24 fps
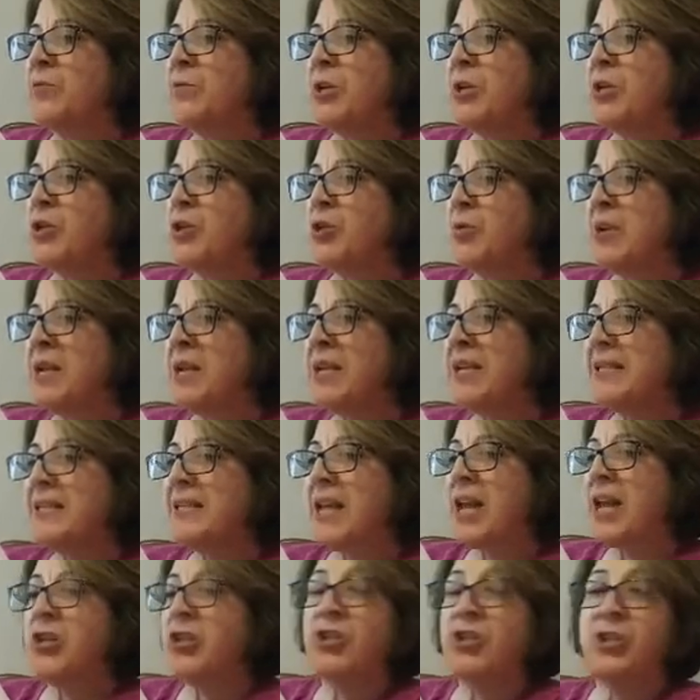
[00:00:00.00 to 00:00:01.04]
treats,
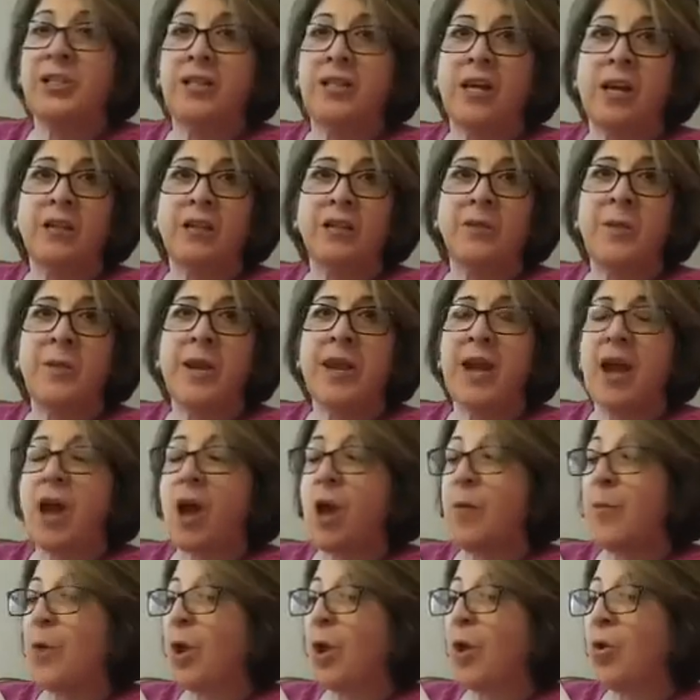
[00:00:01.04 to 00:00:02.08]
and she tells me
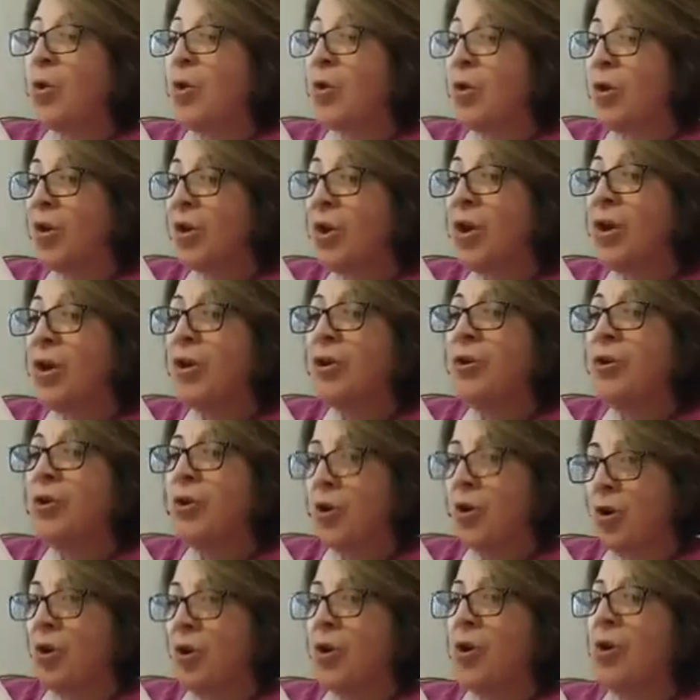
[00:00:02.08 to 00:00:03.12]
I'm a good
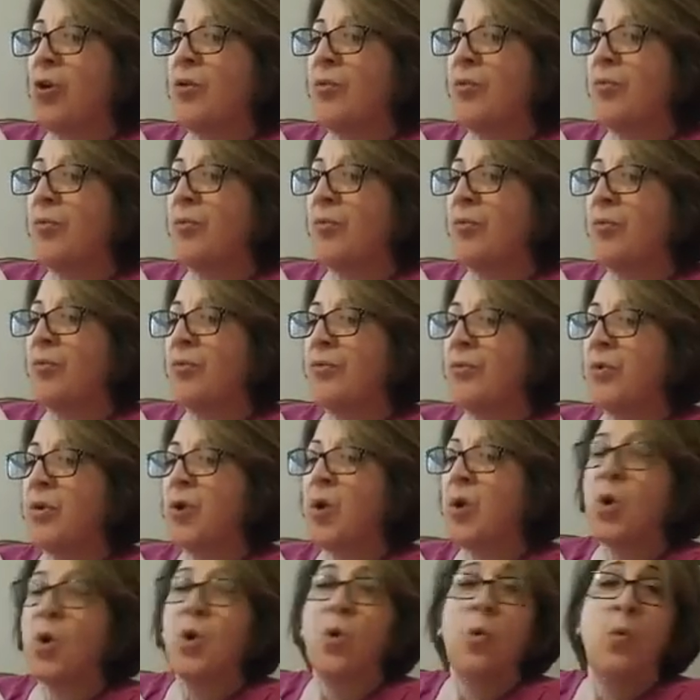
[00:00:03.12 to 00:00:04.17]
girl.
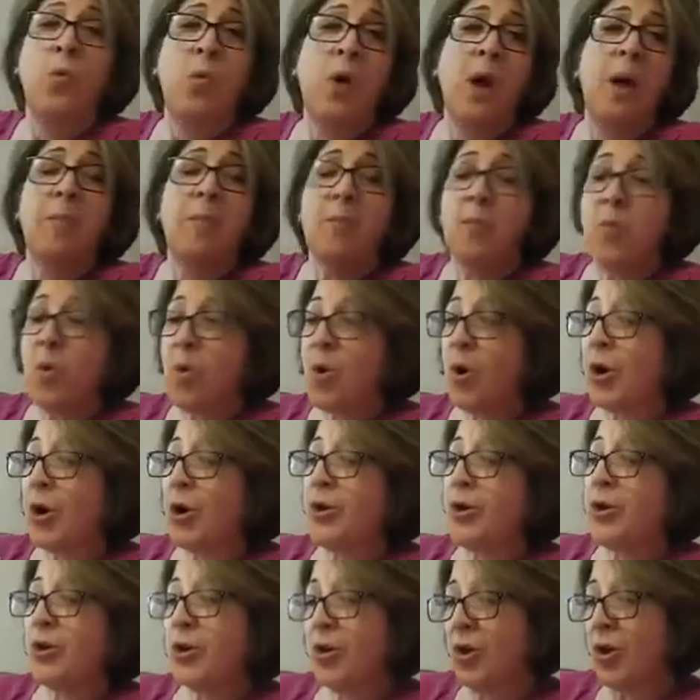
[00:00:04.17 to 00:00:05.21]
What more could
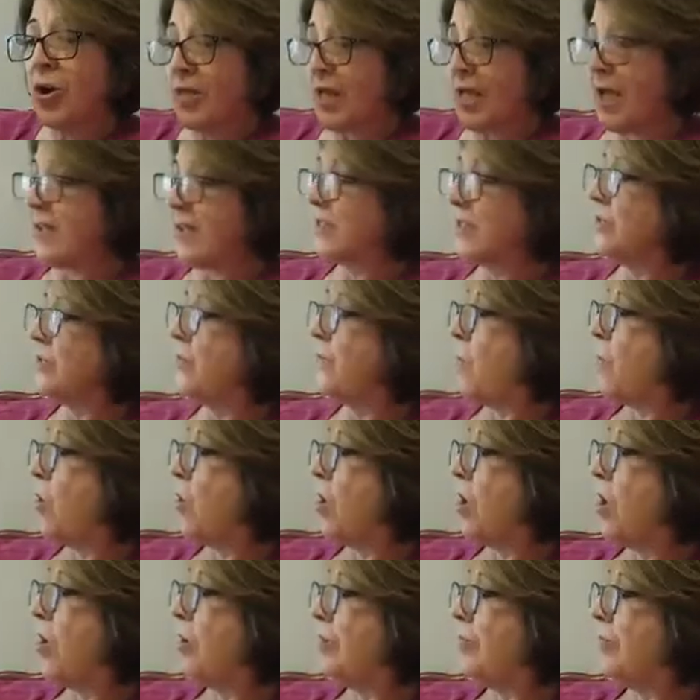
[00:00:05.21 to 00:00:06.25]
a girl ask
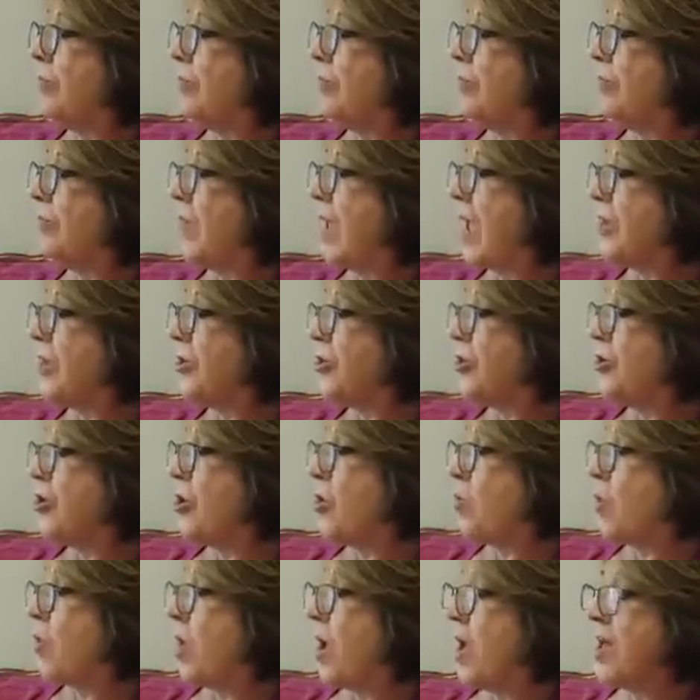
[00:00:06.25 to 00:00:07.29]
for? And you know
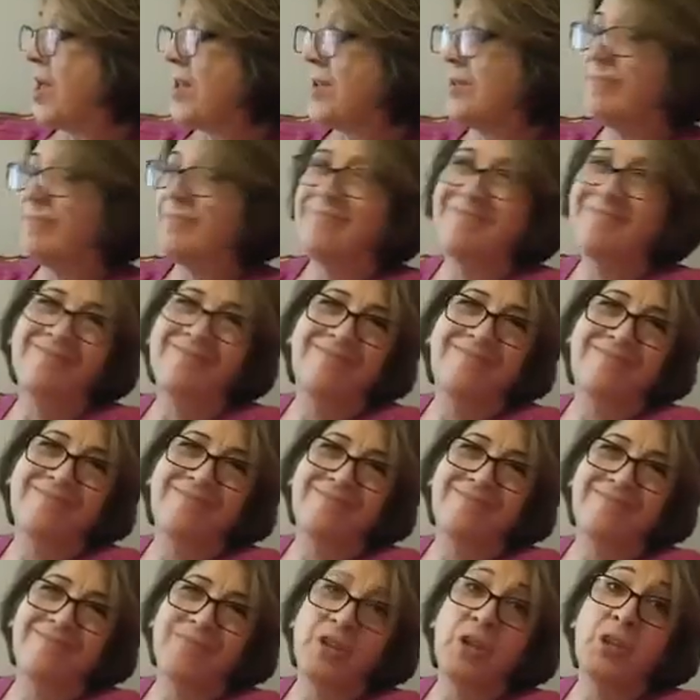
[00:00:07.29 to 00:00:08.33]
what?
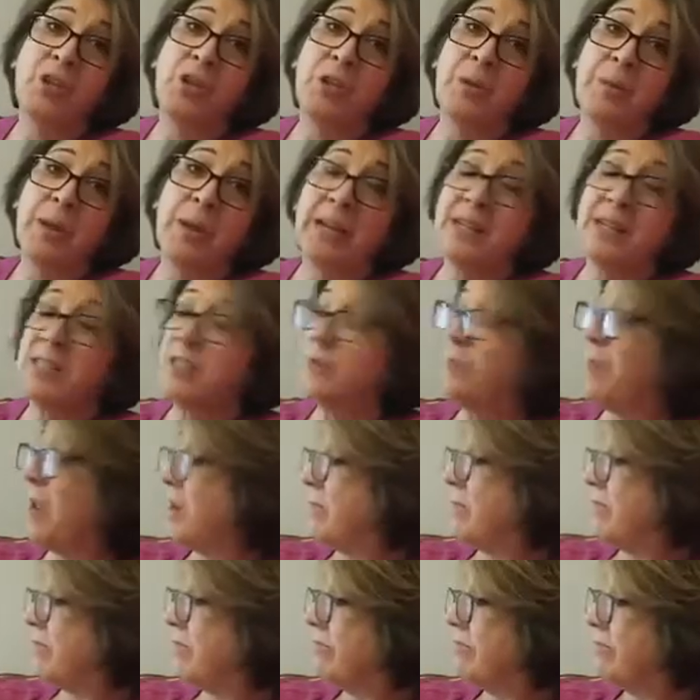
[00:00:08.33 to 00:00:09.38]
She pets
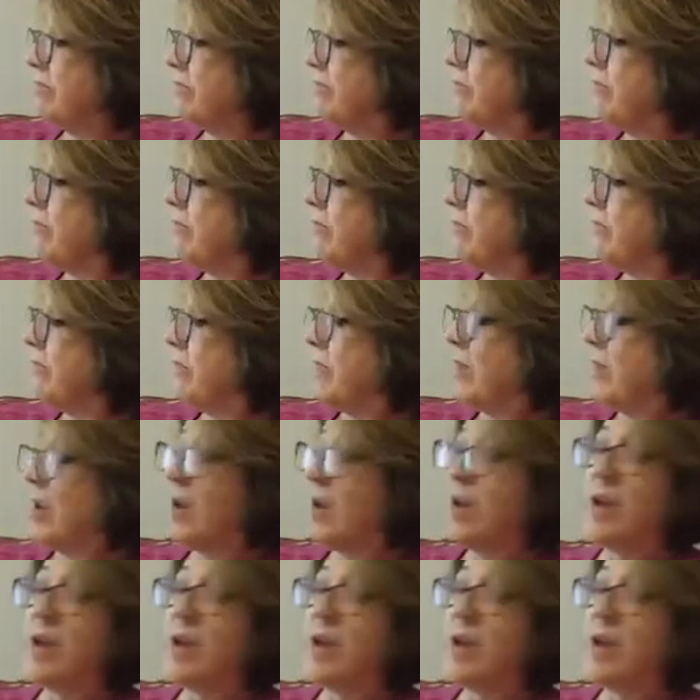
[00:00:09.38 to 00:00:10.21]
me. I